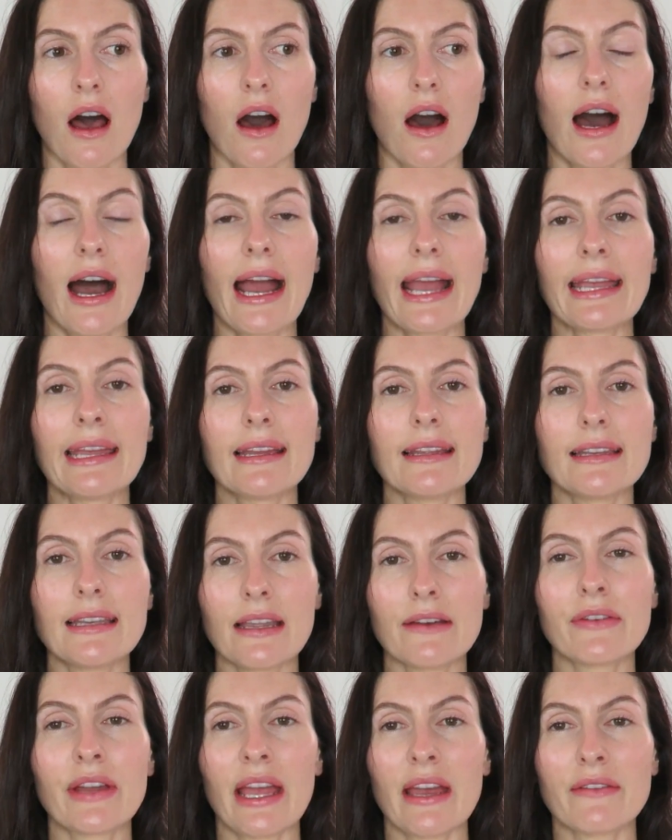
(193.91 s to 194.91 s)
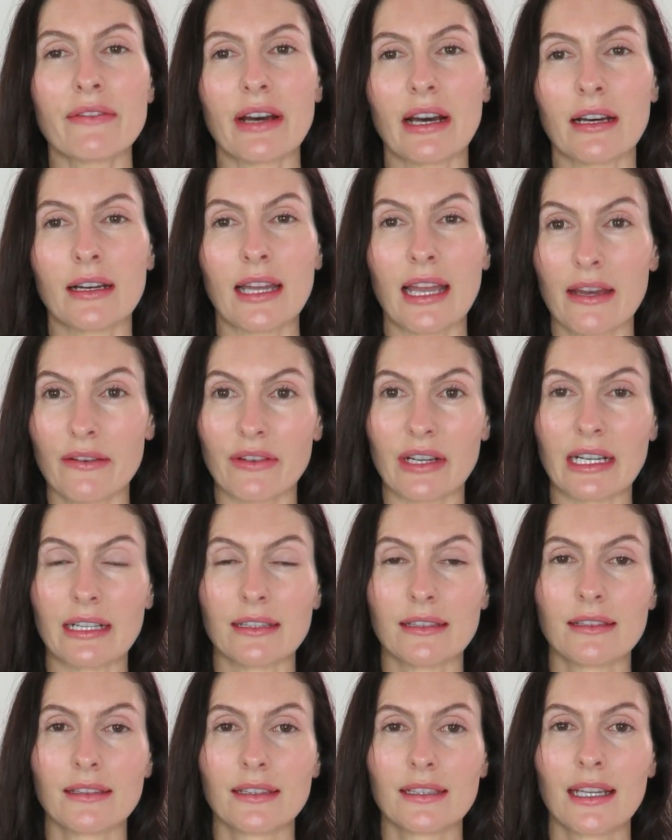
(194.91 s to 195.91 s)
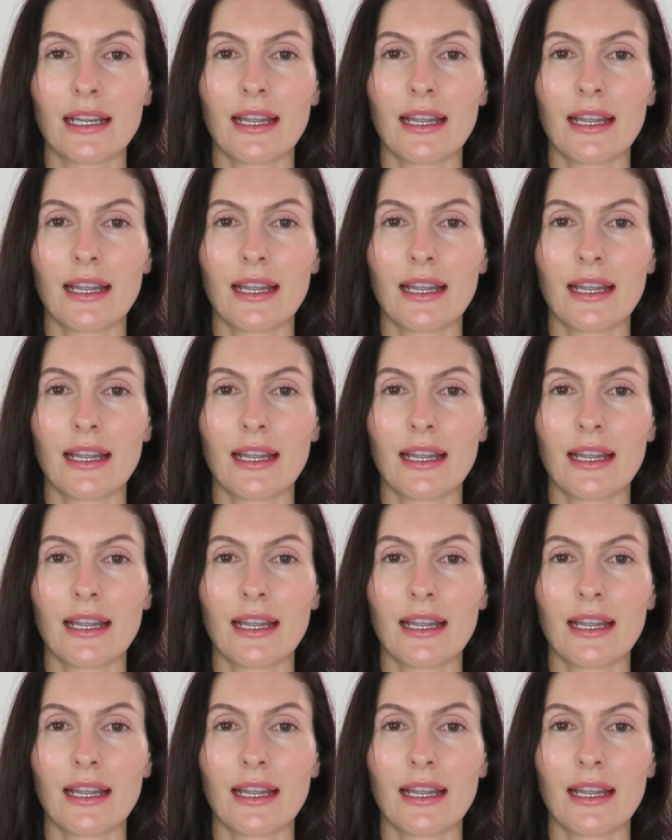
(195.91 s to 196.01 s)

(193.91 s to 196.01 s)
I never ever